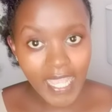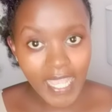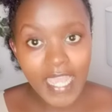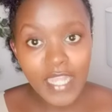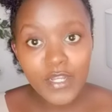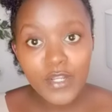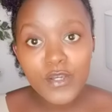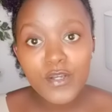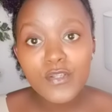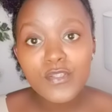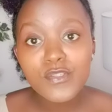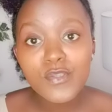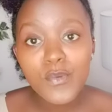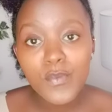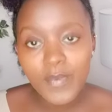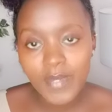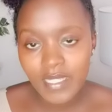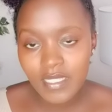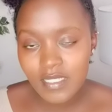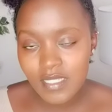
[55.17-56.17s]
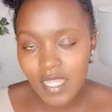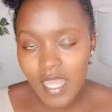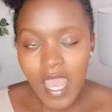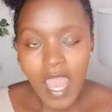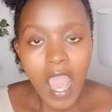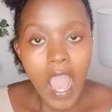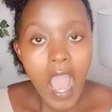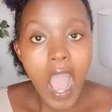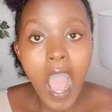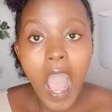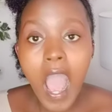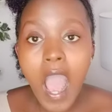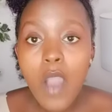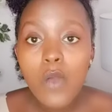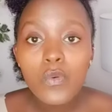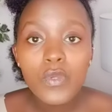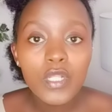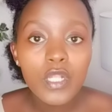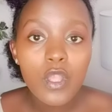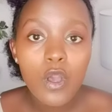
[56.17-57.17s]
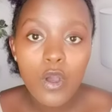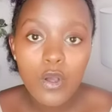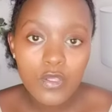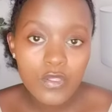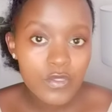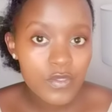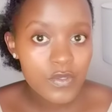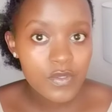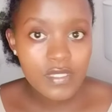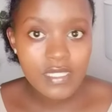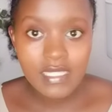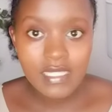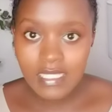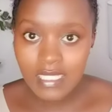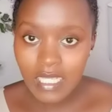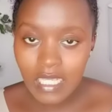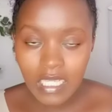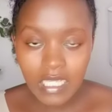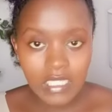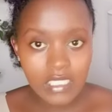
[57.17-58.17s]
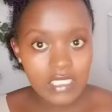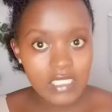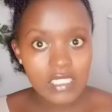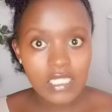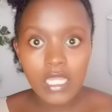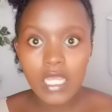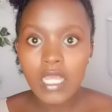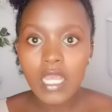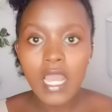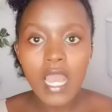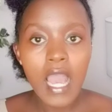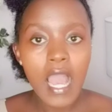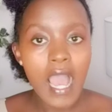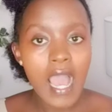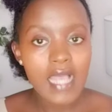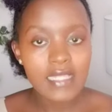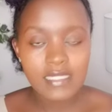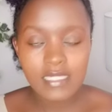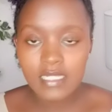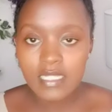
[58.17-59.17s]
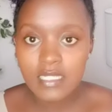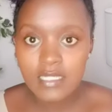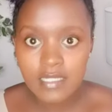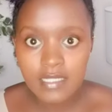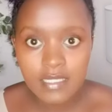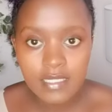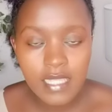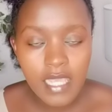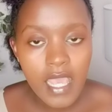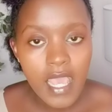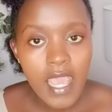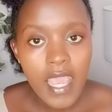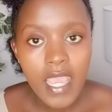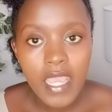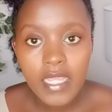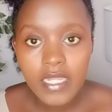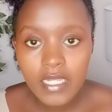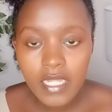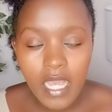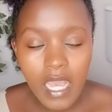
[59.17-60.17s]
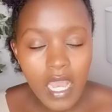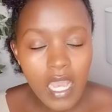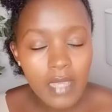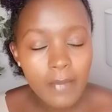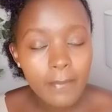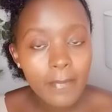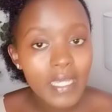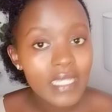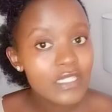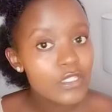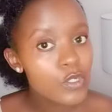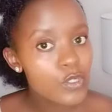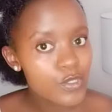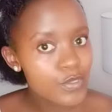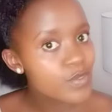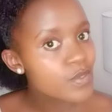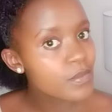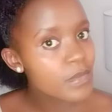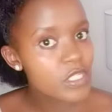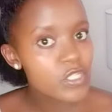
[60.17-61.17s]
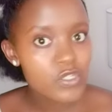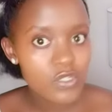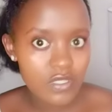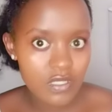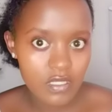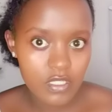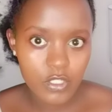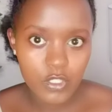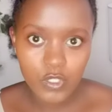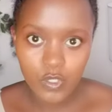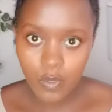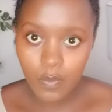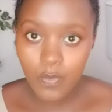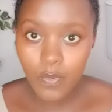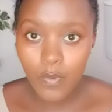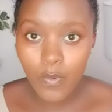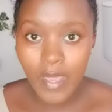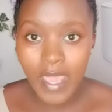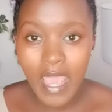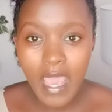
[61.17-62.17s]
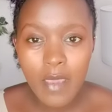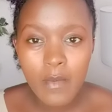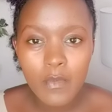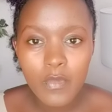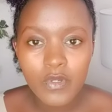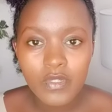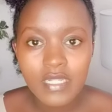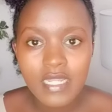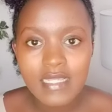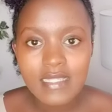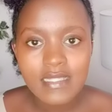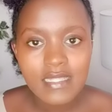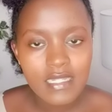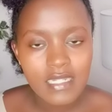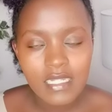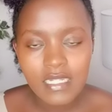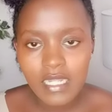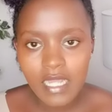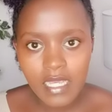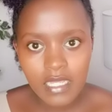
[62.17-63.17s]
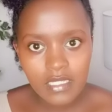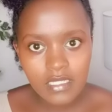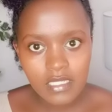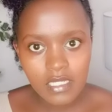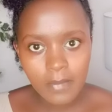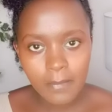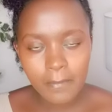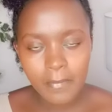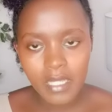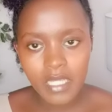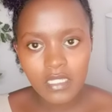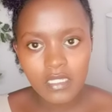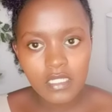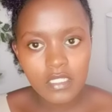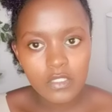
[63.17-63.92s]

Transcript: And also wait, I will also say it as it is. And I might also mention the shop where I bought a certain item, and